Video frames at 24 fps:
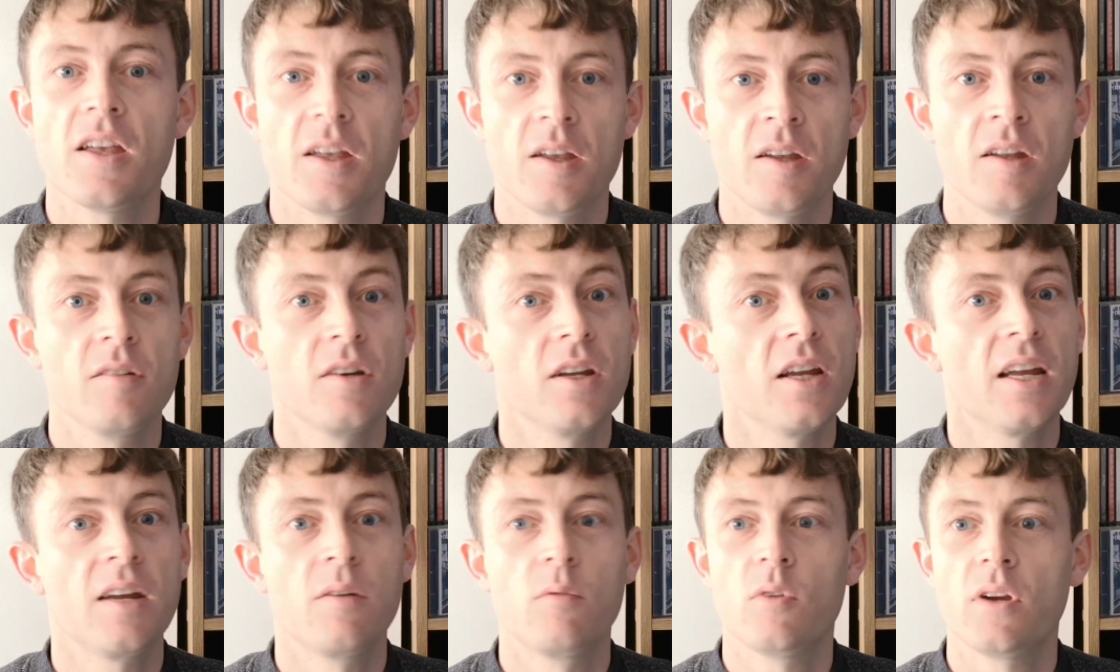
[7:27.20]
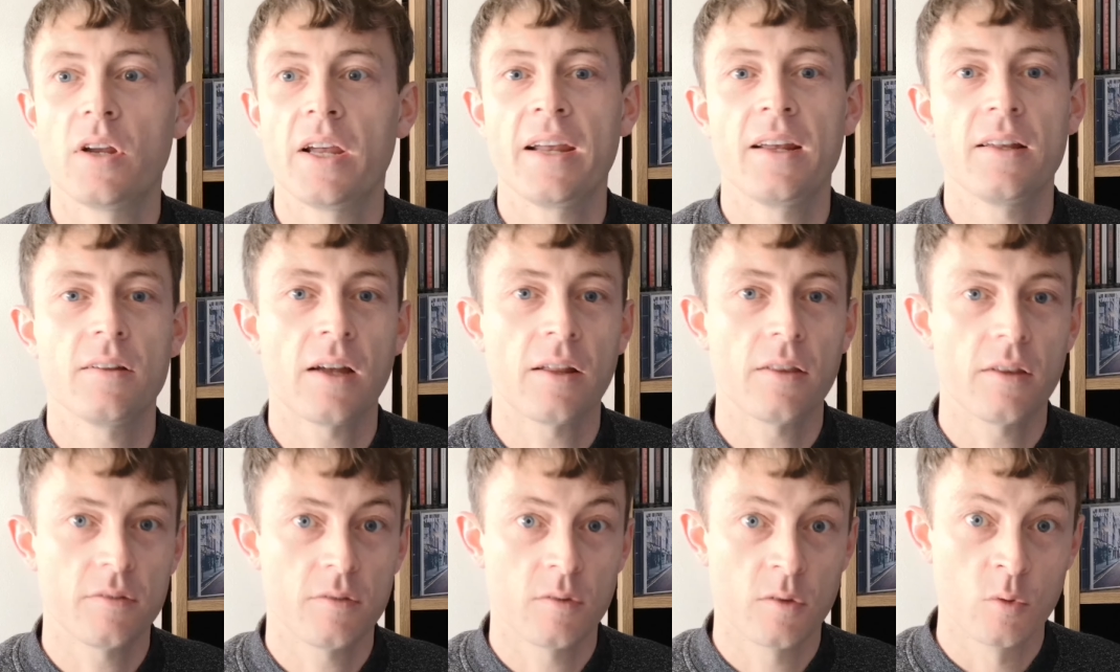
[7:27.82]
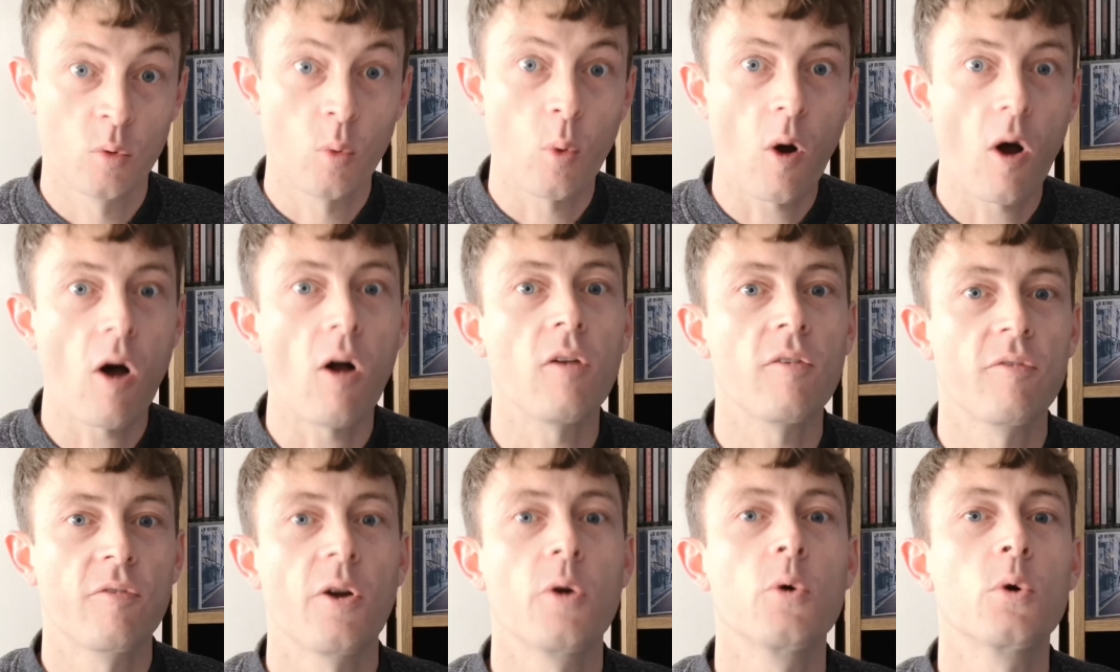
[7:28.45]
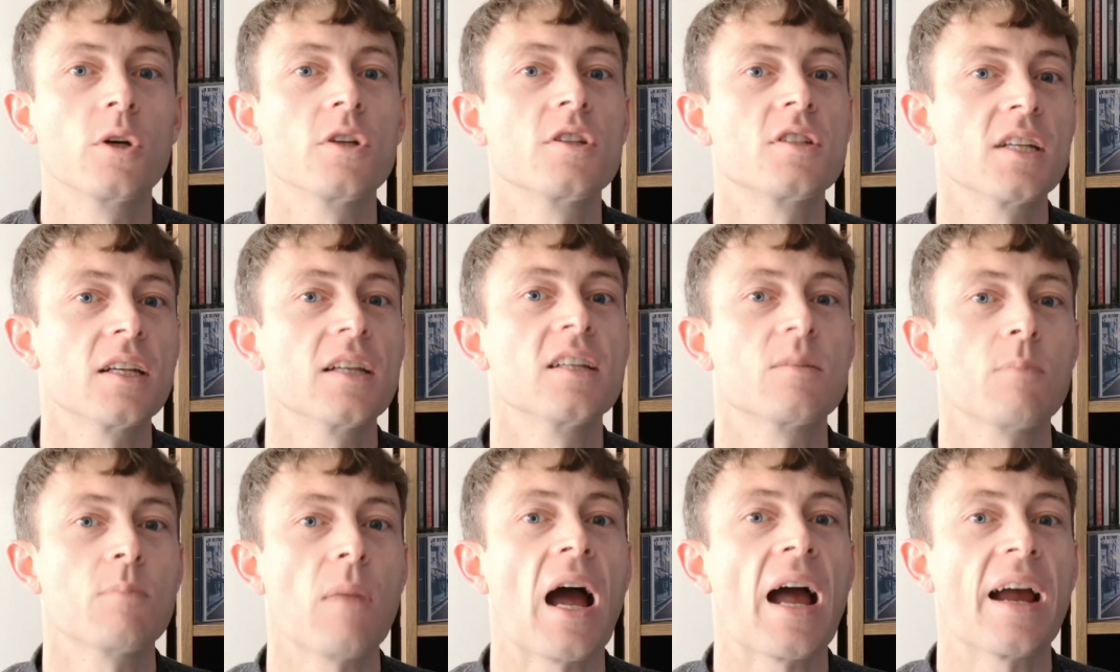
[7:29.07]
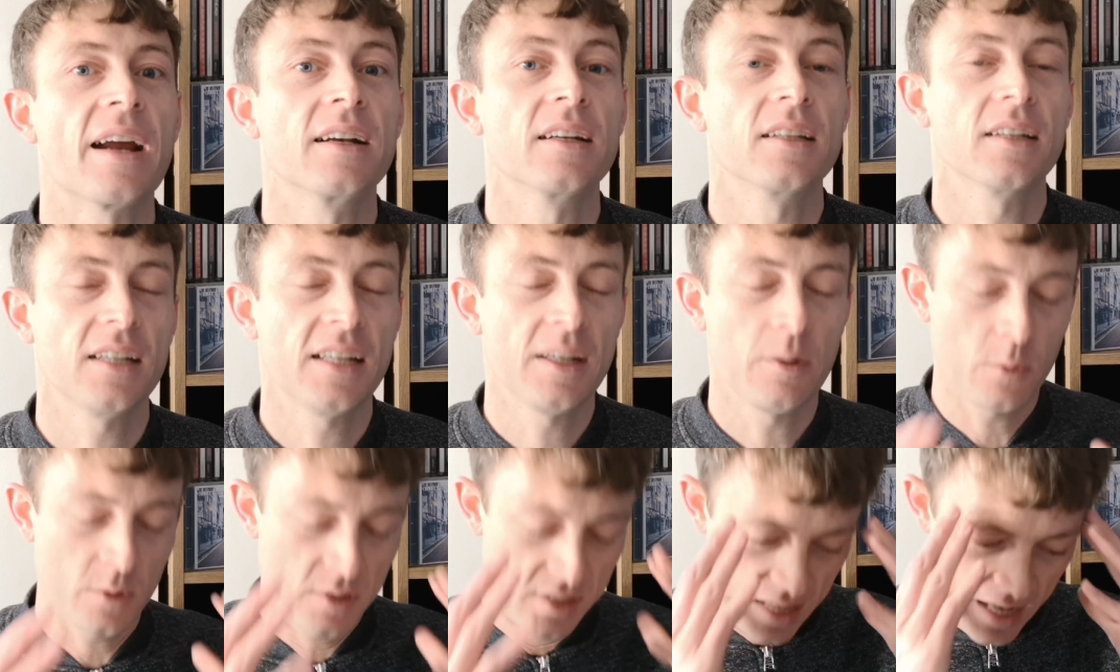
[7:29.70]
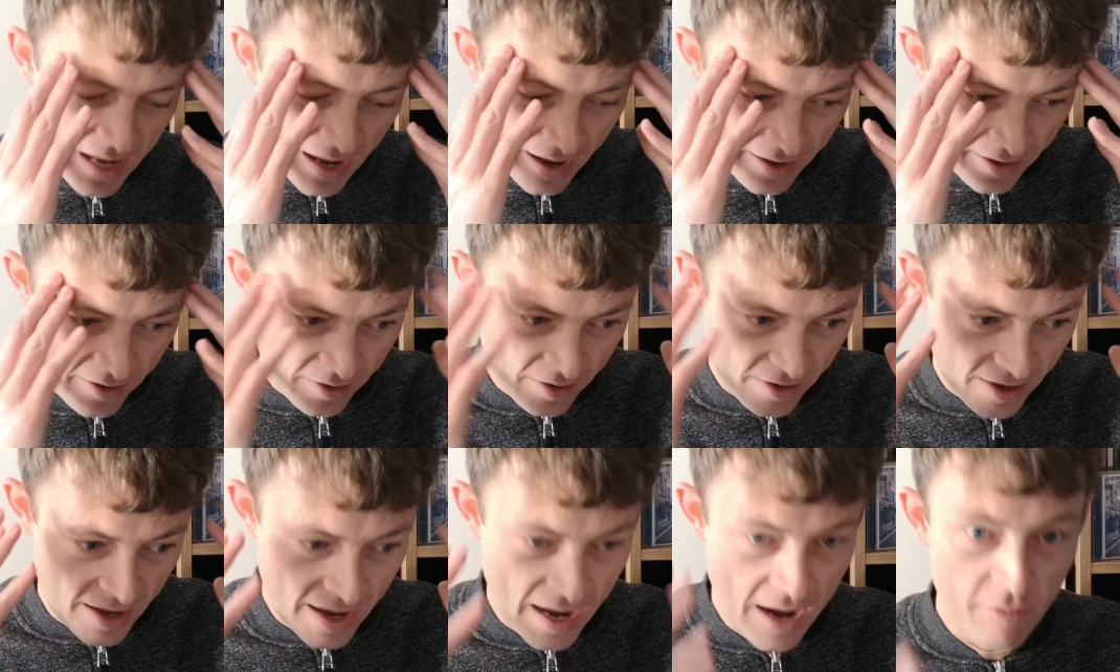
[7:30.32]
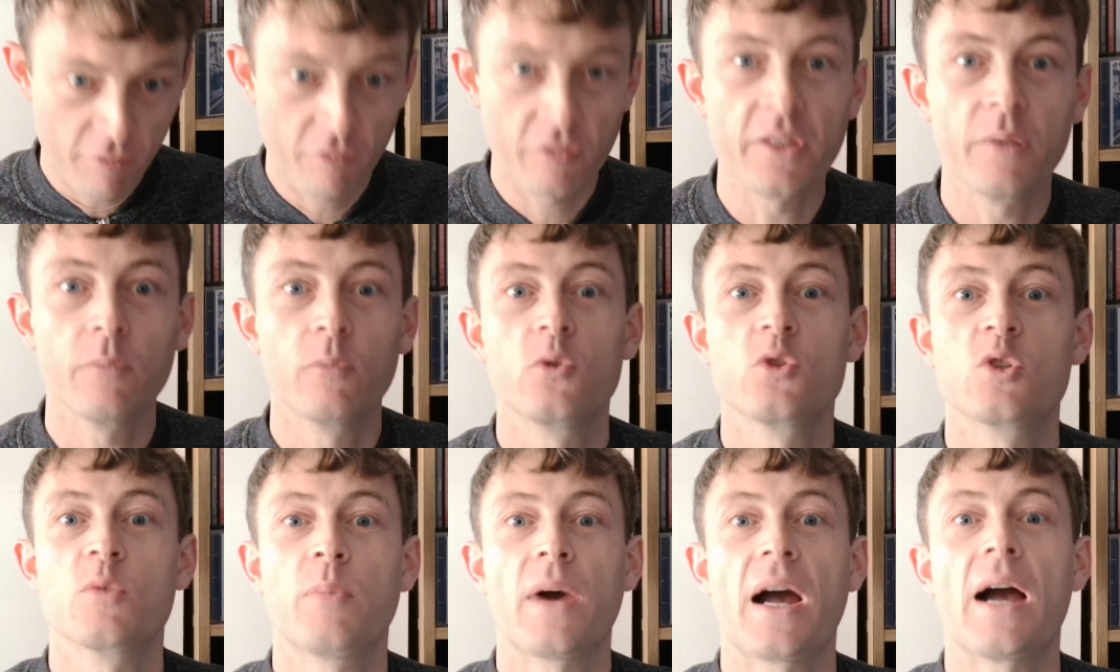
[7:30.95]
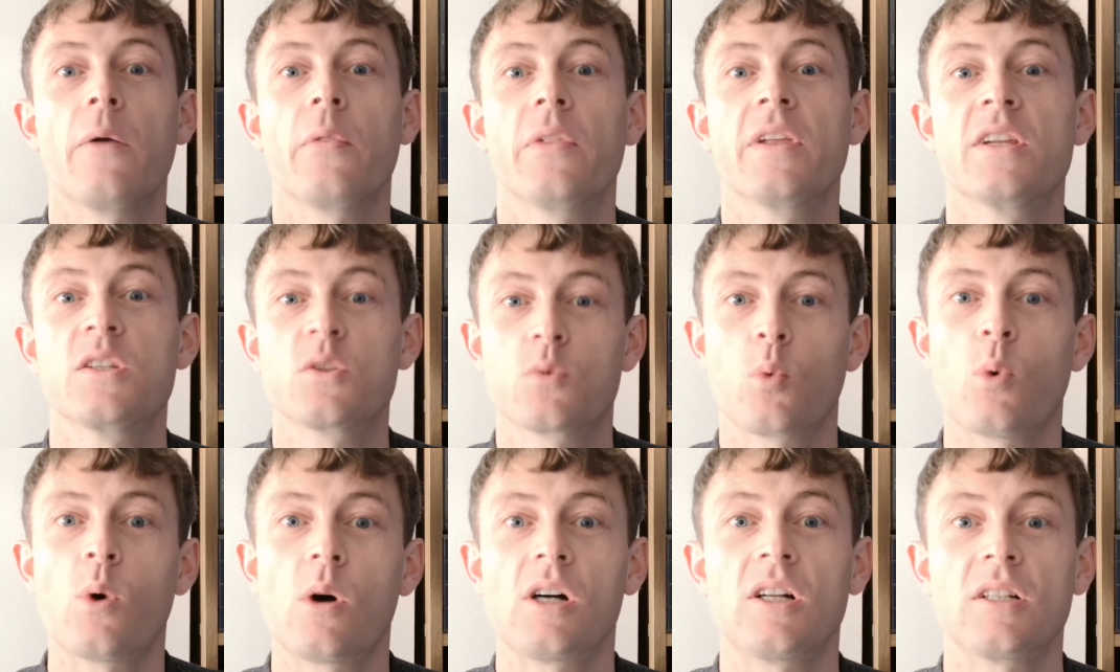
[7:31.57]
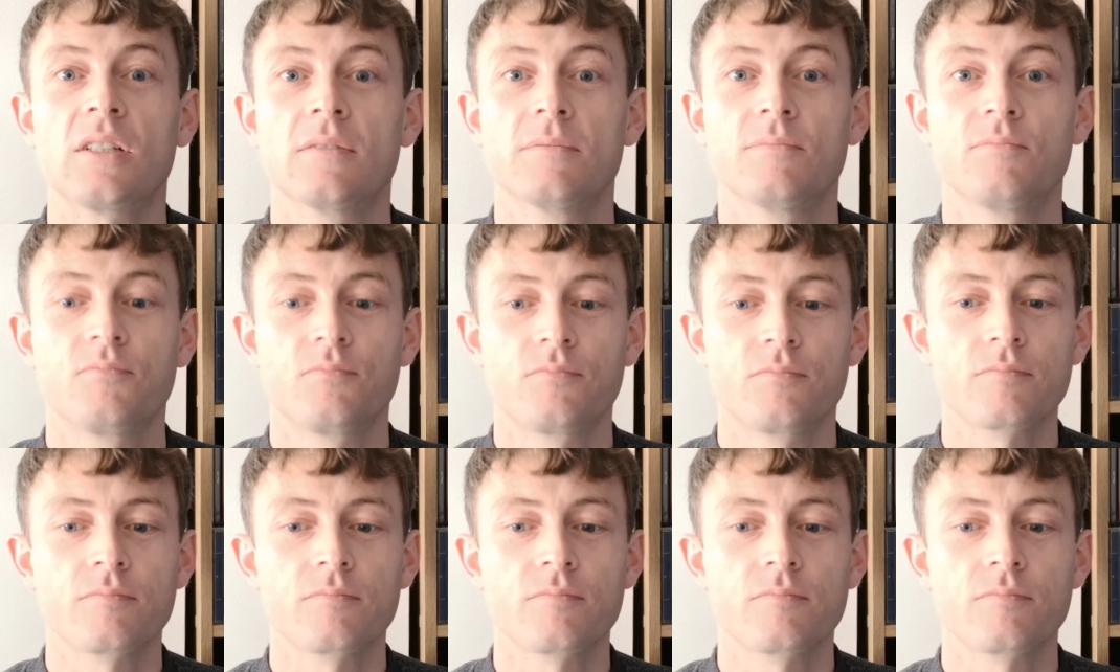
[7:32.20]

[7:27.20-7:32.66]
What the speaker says: the wall focused in his mind. It was there. Everything was about this wall.